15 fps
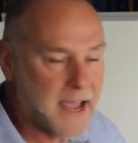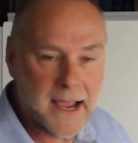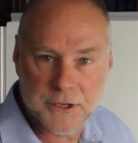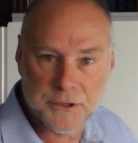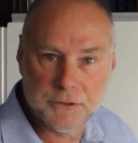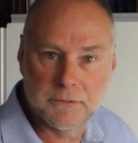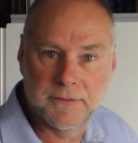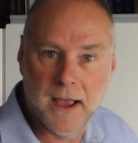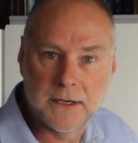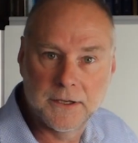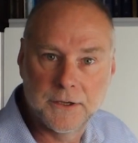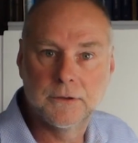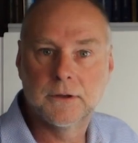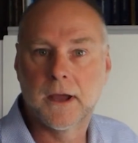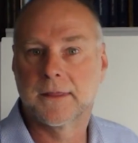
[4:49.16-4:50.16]
actual
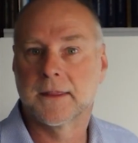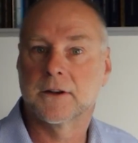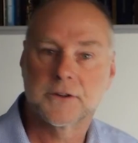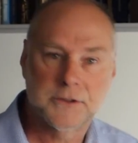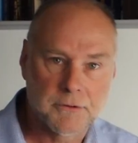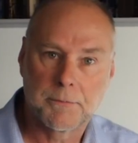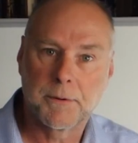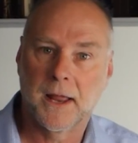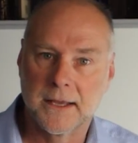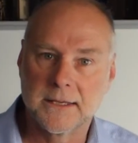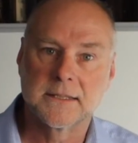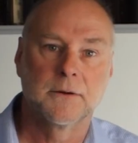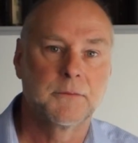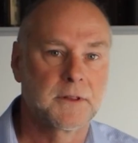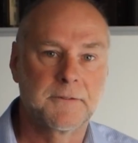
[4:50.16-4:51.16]
value and then just
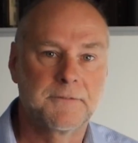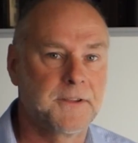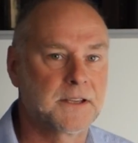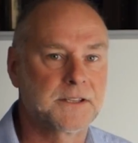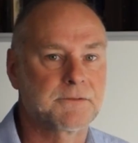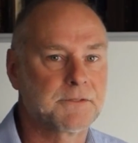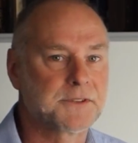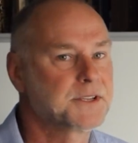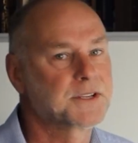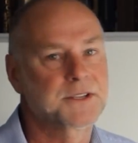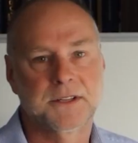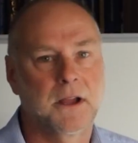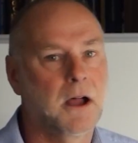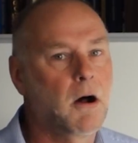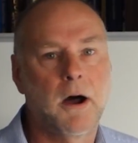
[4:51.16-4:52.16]
replace it with a fixed
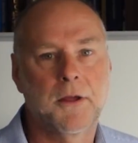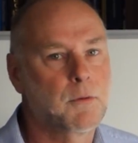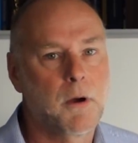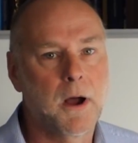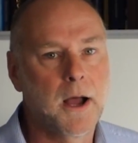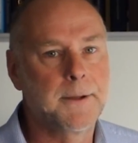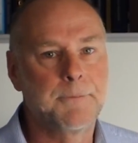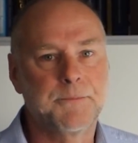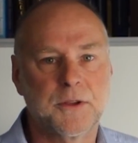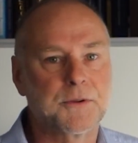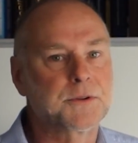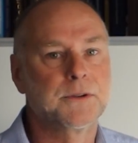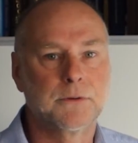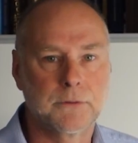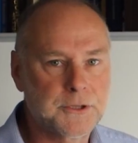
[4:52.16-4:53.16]
resistor. Either way, you'll
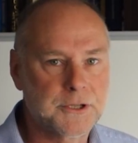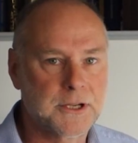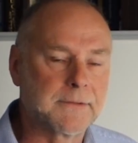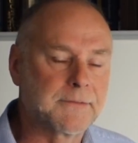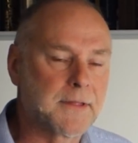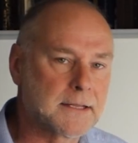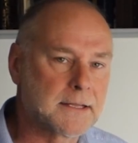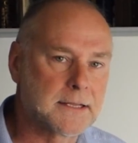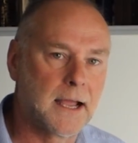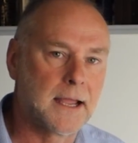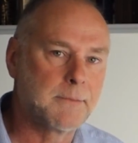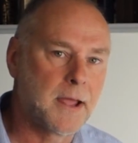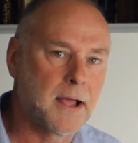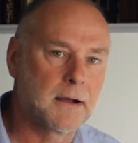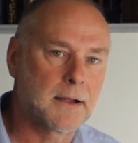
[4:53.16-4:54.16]
still achieve that
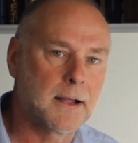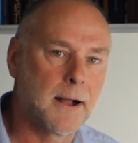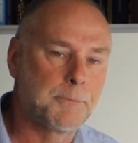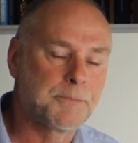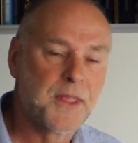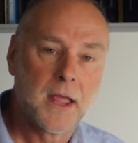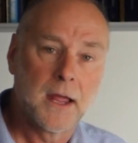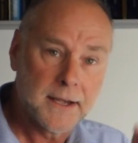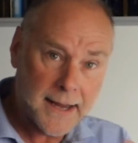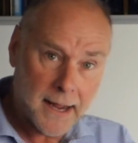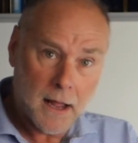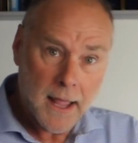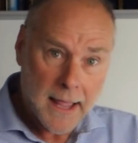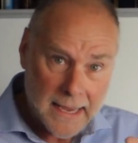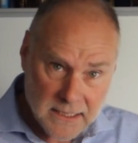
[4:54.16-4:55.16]
same outcome.
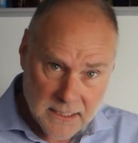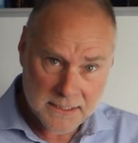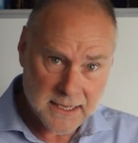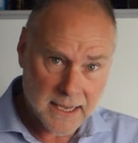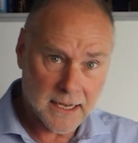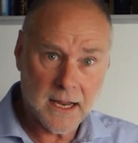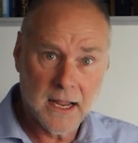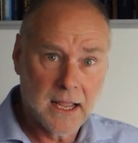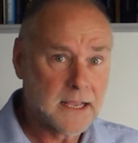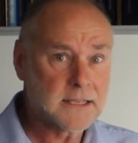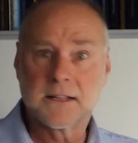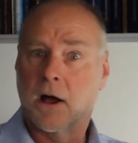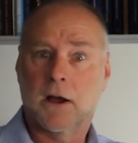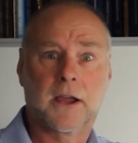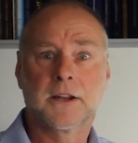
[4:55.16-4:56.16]
Now, as I said, it's
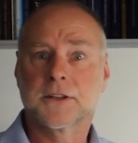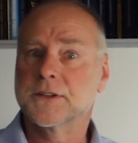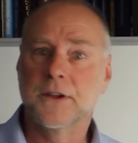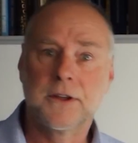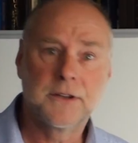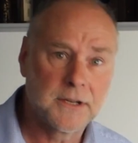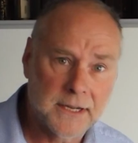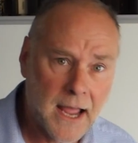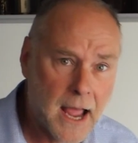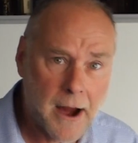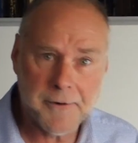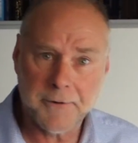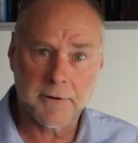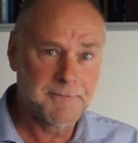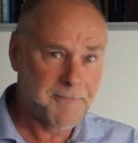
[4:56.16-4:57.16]
not going to turn your car
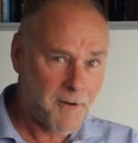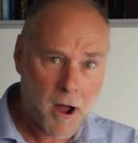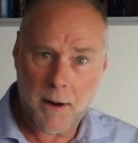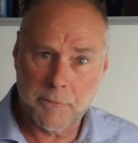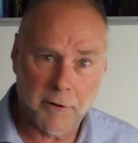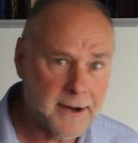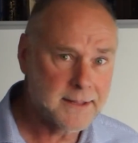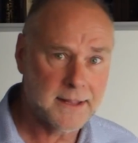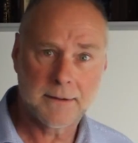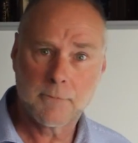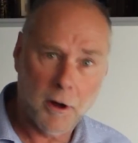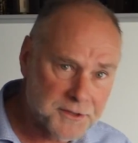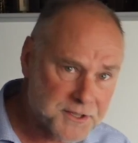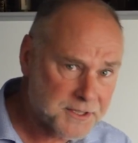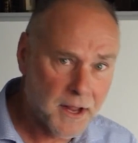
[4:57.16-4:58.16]
into a fire-breathing
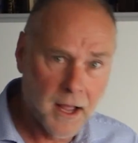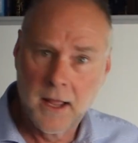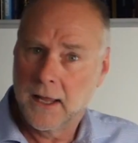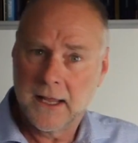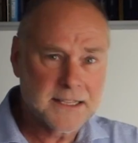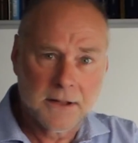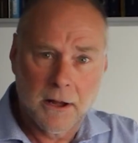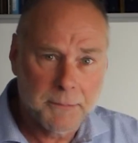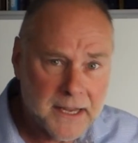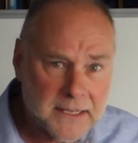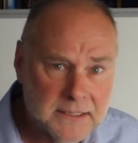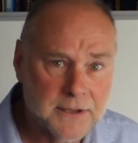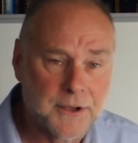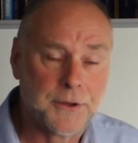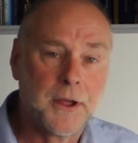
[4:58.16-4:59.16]
monster. It's not meant
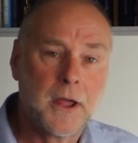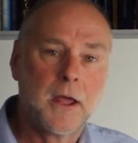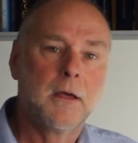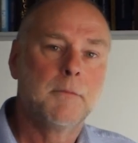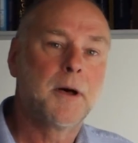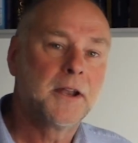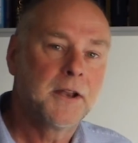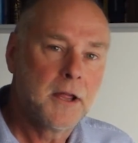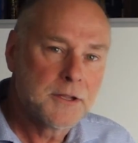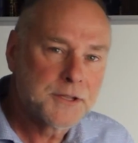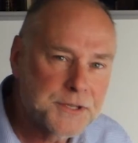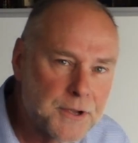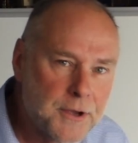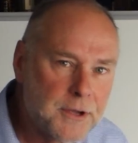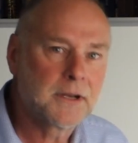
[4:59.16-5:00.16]
to. But
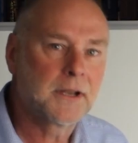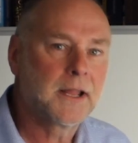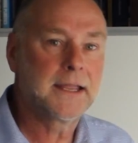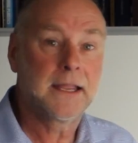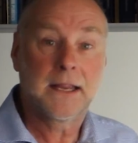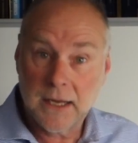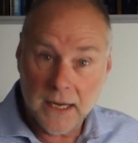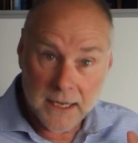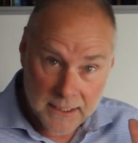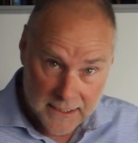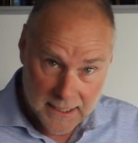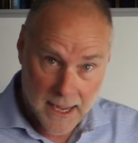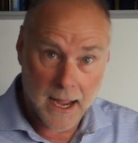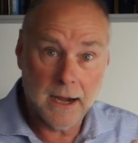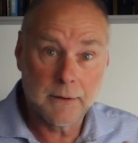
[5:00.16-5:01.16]
certainly in a
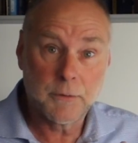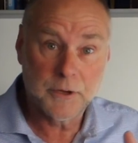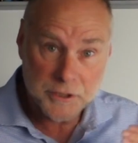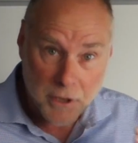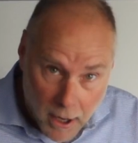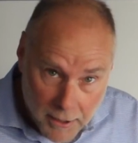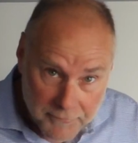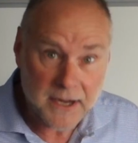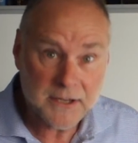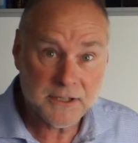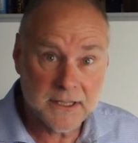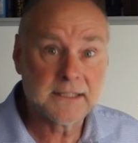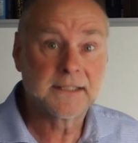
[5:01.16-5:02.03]
car in which I've actually